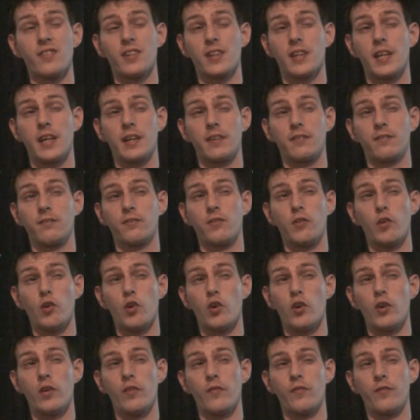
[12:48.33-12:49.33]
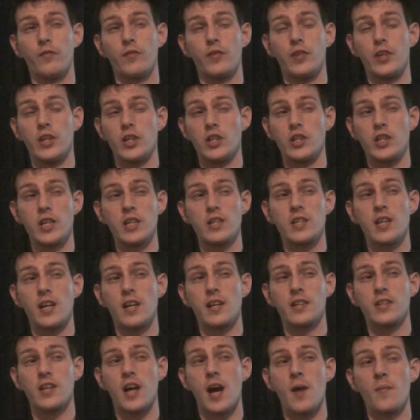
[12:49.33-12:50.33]
like, for the shit ton
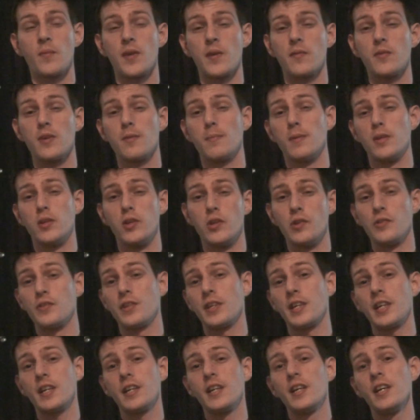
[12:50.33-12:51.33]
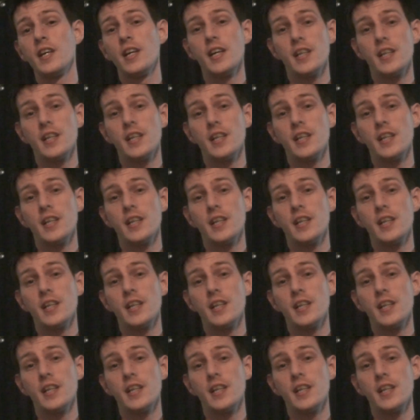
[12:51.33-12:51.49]
of time that we've been using it,